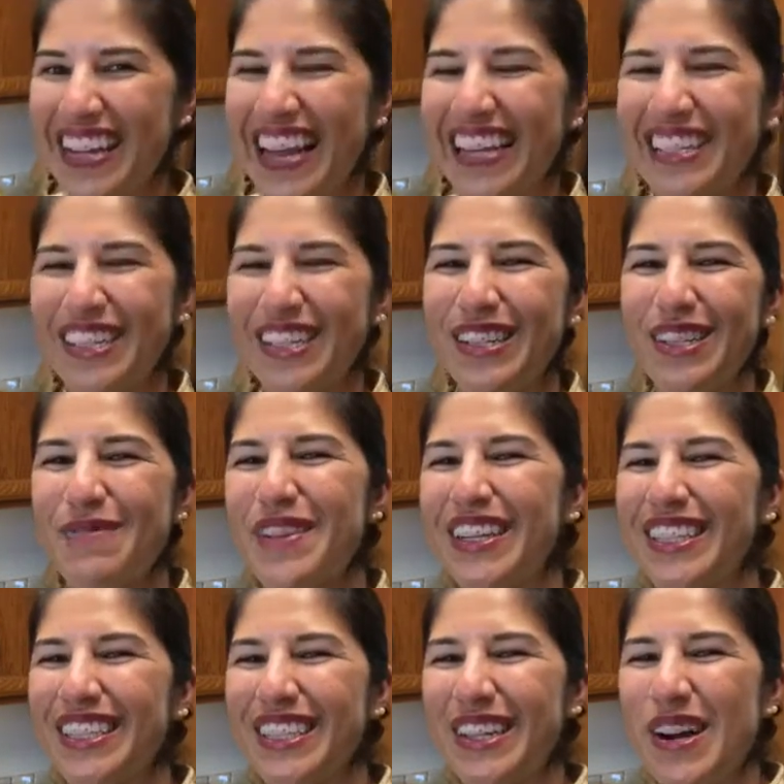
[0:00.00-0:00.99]
catch you
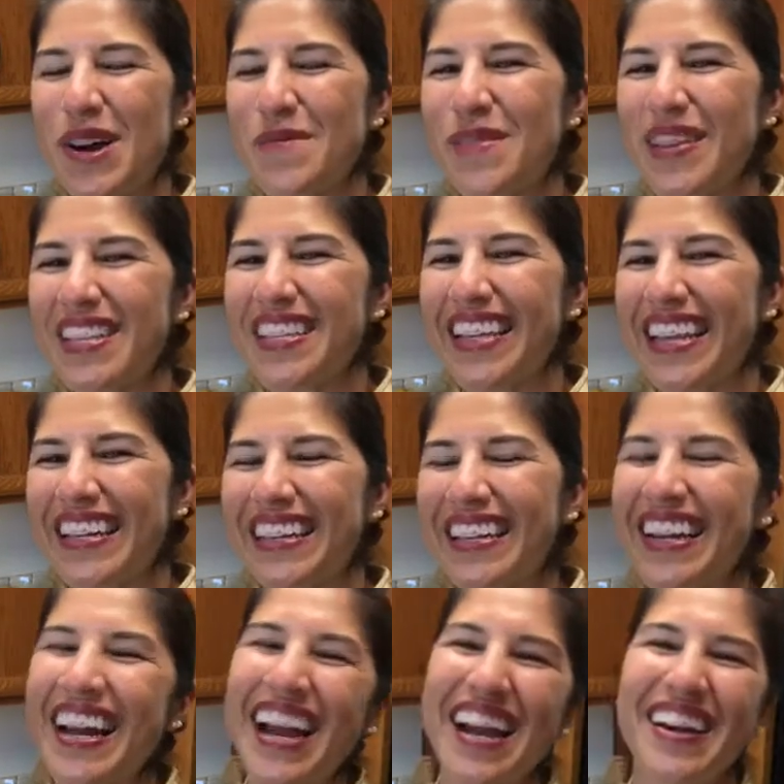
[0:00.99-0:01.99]
spiritual homies
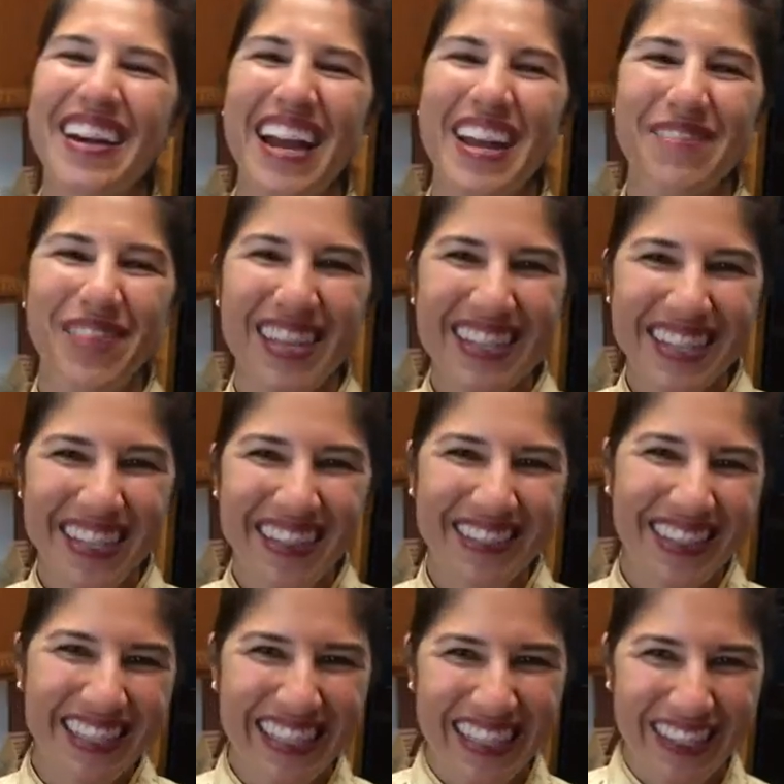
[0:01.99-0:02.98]
later. All right, peace, love,
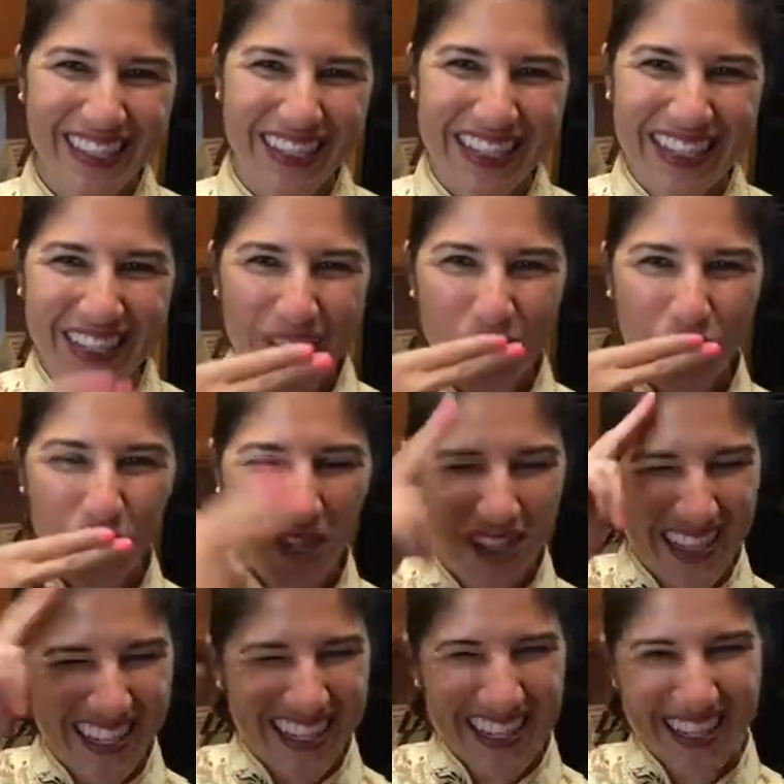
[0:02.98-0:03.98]
and chicken grease.
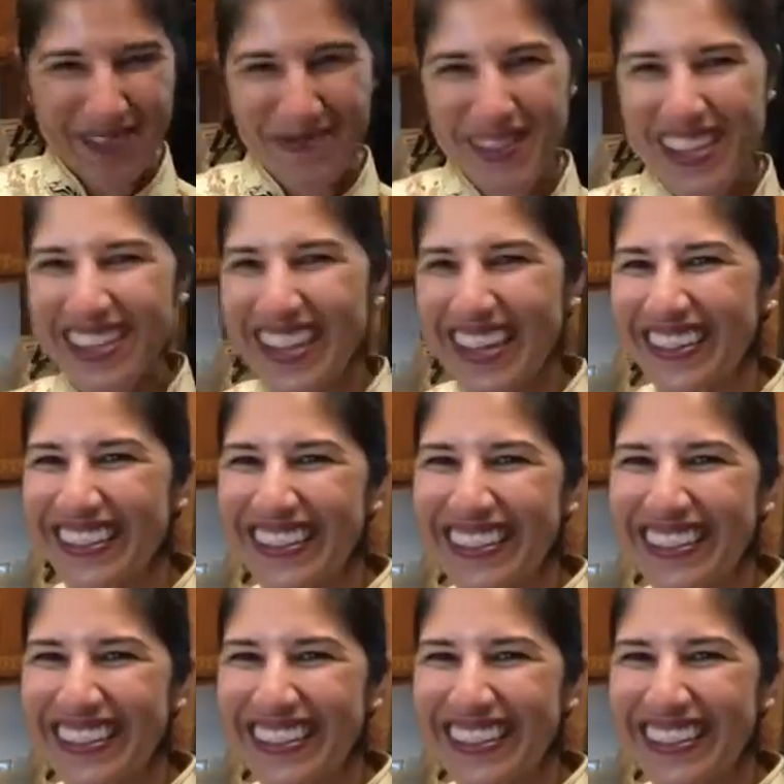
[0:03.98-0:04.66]
Peace out.